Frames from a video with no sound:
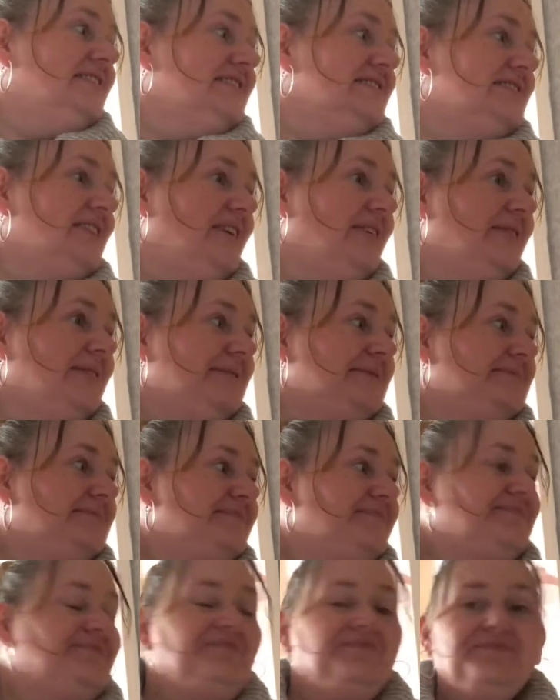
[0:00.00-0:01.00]
So
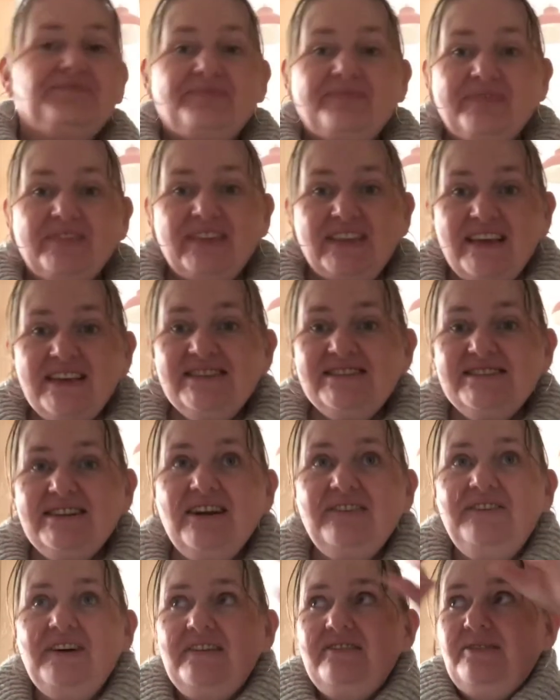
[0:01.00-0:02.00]
there's
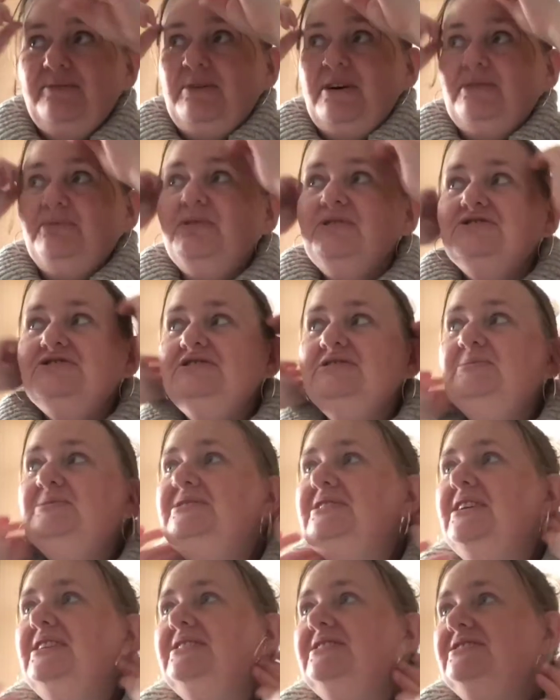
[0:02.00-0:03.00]
stuff everywhere, washing to be
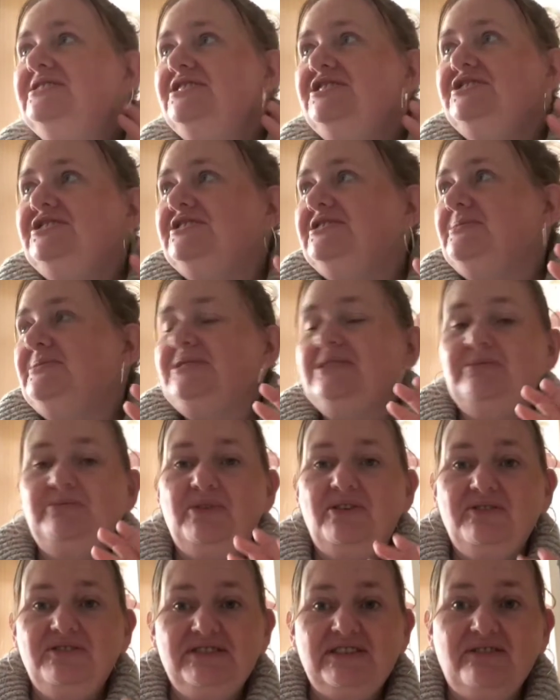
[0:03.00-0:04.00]
done, dishes to be done, but
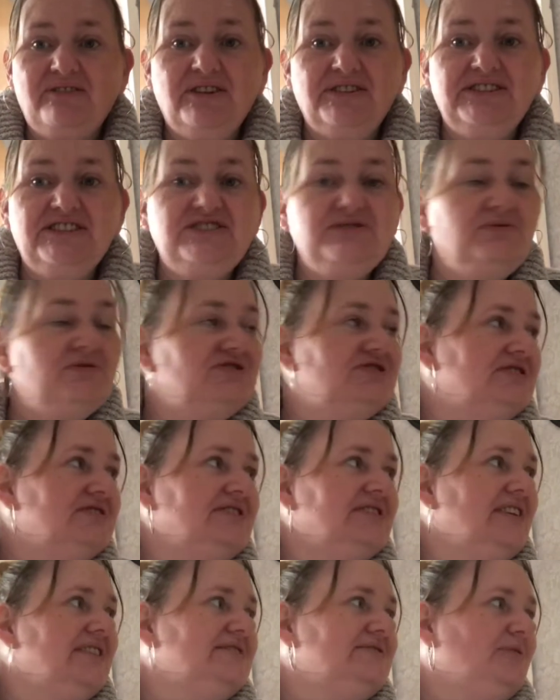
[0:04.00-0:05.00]
obviously I've got a dishwasher, so
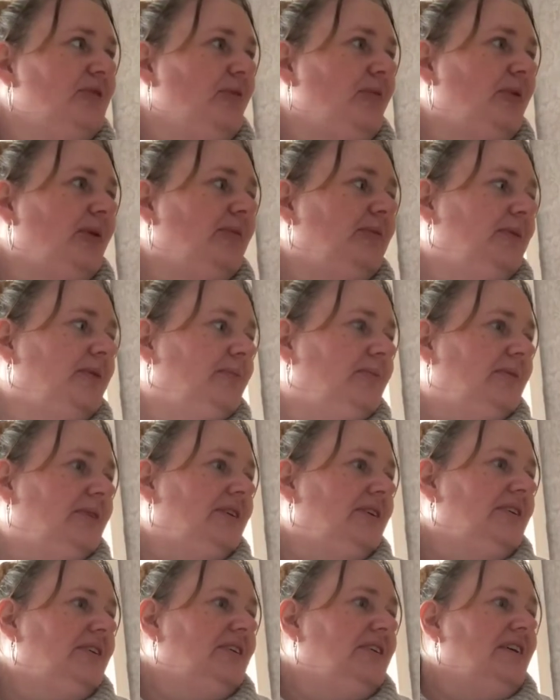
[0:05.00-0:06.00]
that's not a problem.
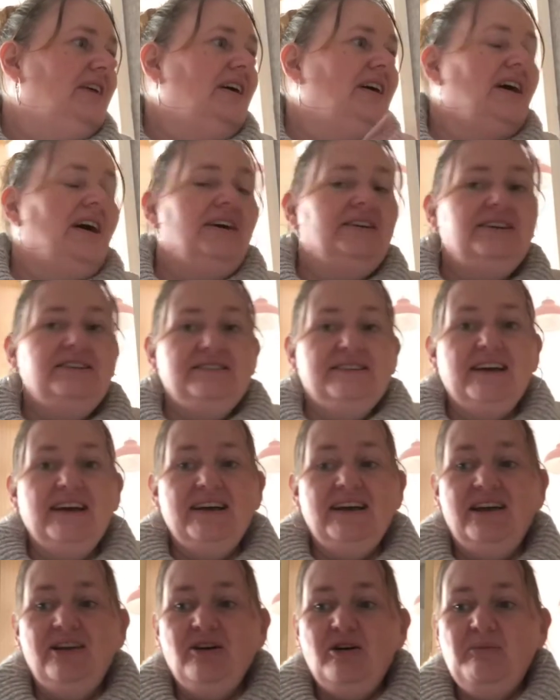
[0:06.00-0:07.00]
I need to get
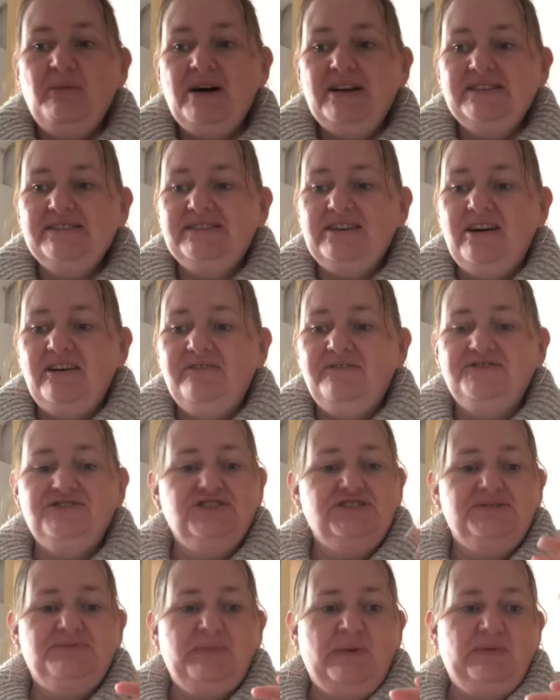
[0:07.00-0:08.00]
a lot of my stuff
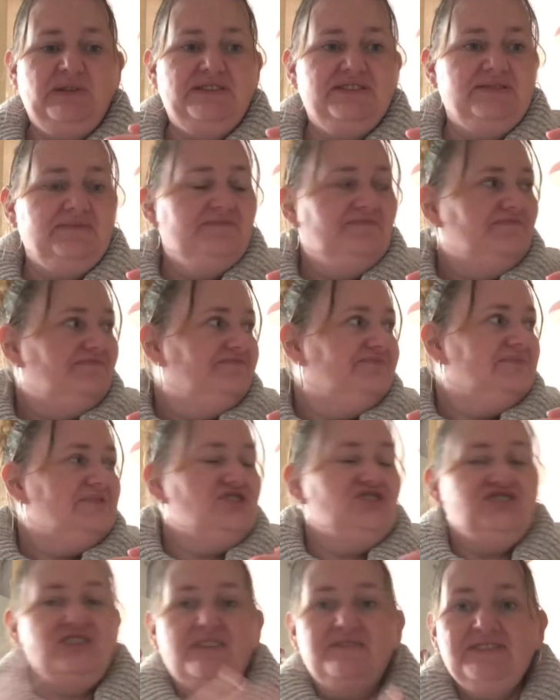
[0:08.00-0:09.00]
just maybe
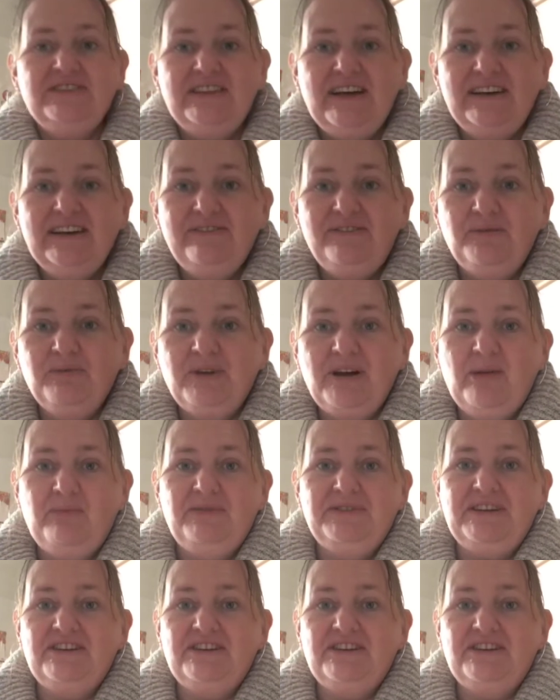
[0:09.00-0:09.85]
shoved in that living room cupboard.